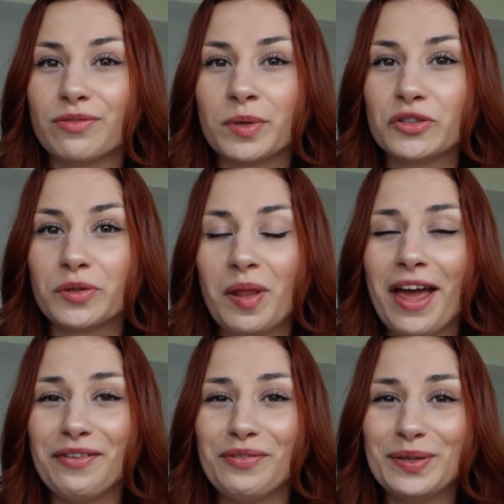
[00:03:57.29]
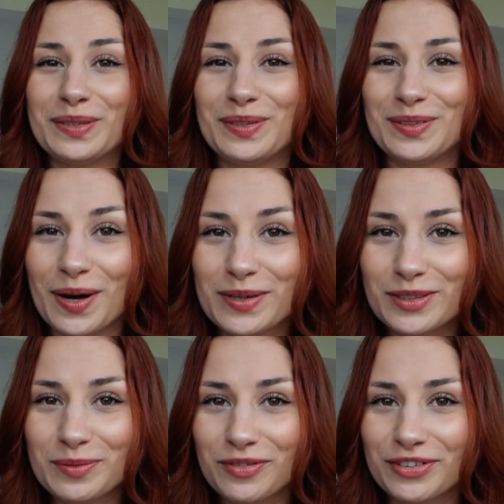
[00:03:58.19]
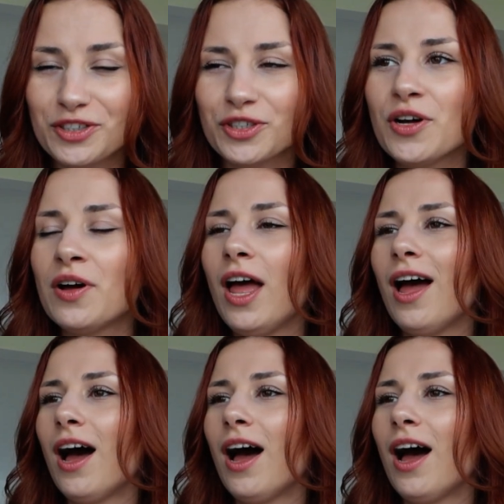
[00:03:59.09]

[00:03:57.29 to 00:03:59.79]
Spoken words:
of my dream life was so superficial.